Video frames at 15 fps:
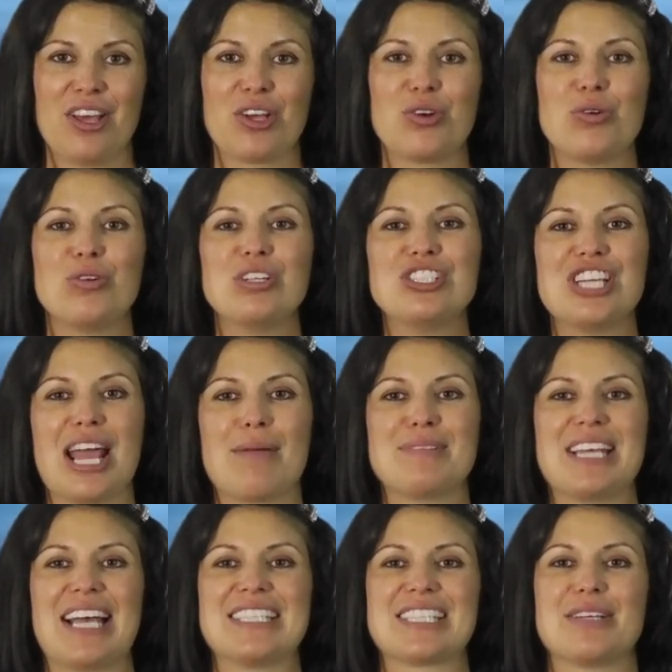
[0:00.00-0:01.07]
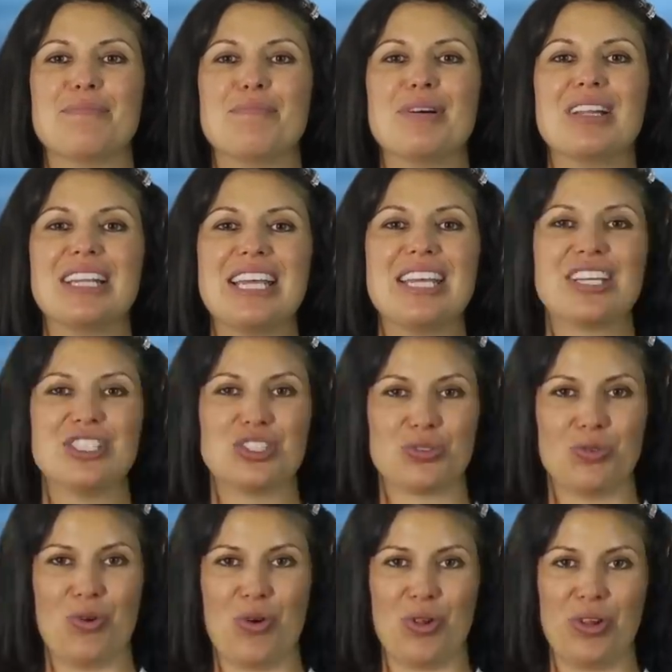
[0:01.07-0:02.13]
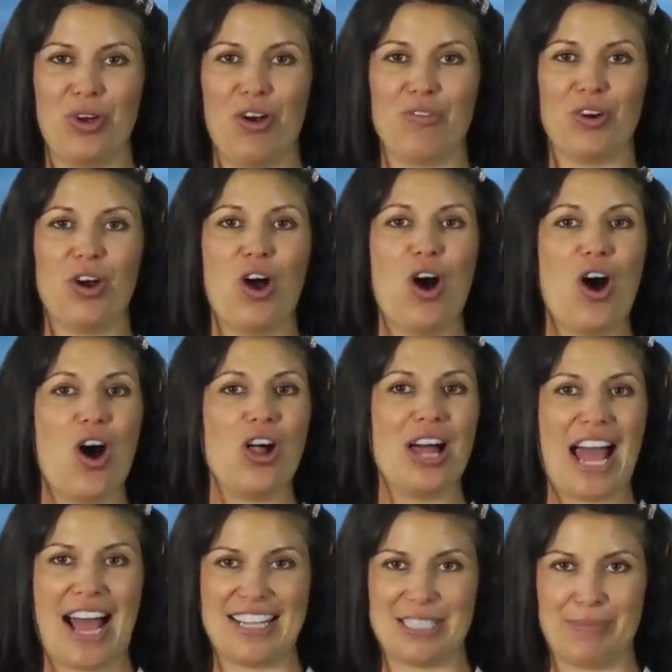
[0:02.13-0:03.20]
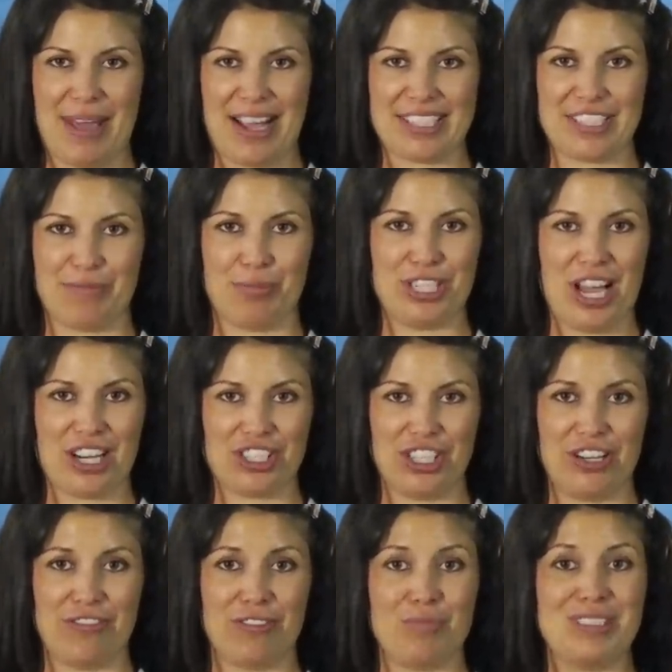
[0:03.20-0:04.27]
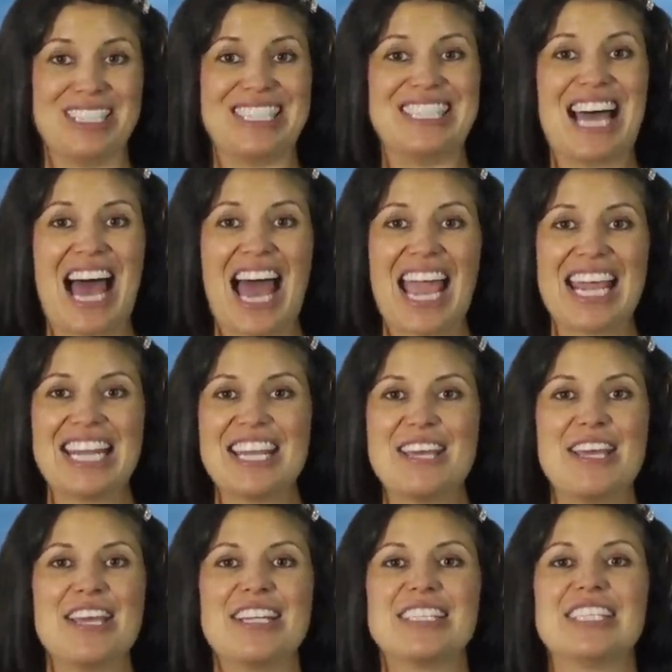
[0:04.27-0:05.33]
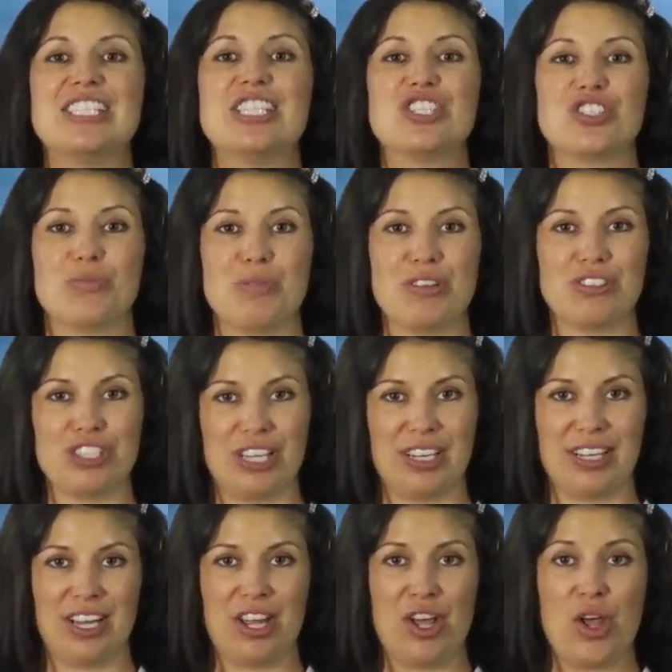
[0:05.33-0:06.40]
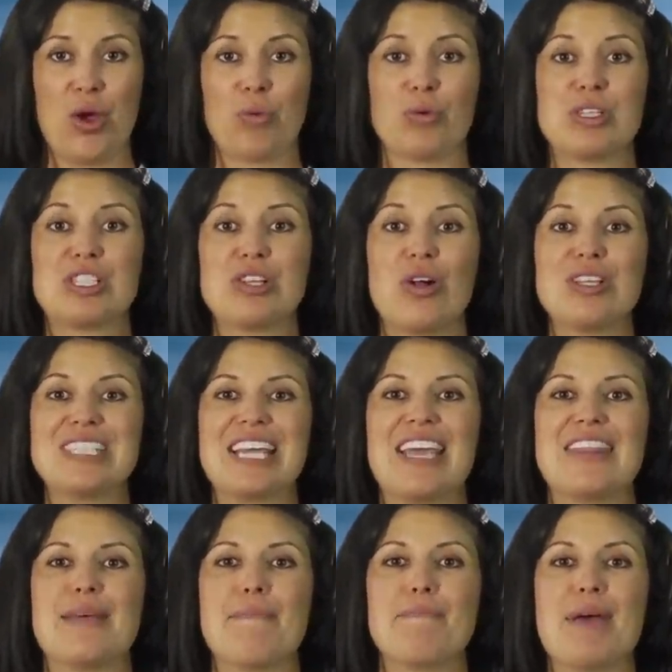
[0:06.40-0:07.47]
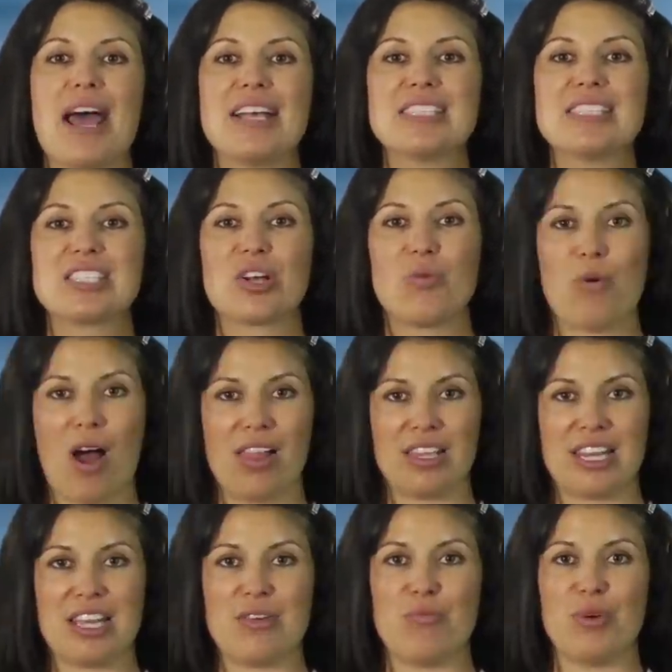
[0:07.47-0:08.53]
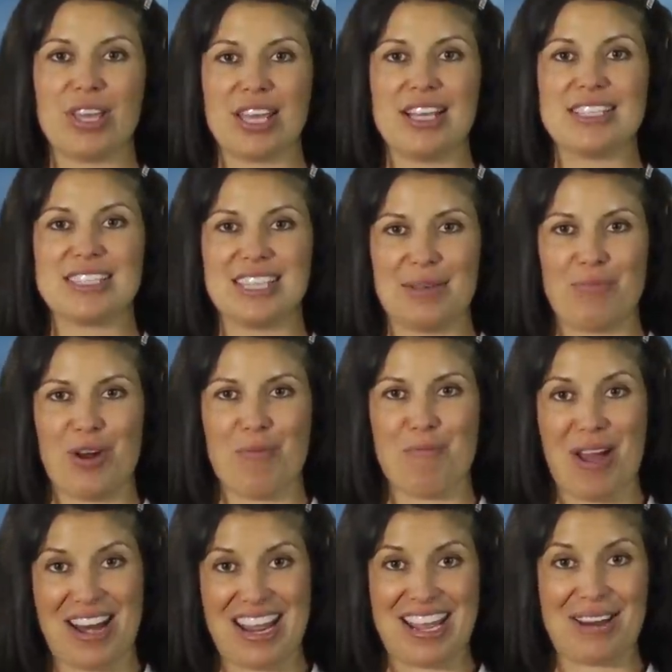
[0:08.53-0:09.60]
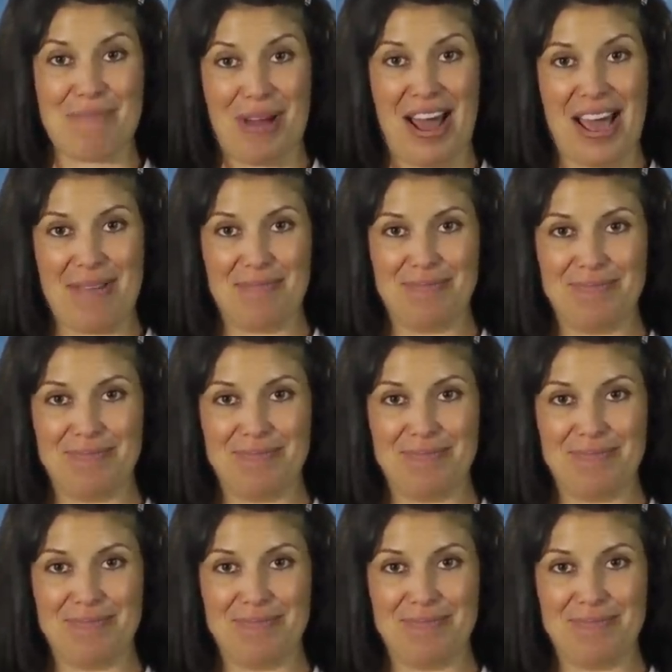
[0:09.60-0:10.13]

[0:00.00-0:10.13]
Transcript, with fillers: Cool Jams has complete control over all aspects of production from design to distribution, resulting in the best quality wicking sleepwear money can buy.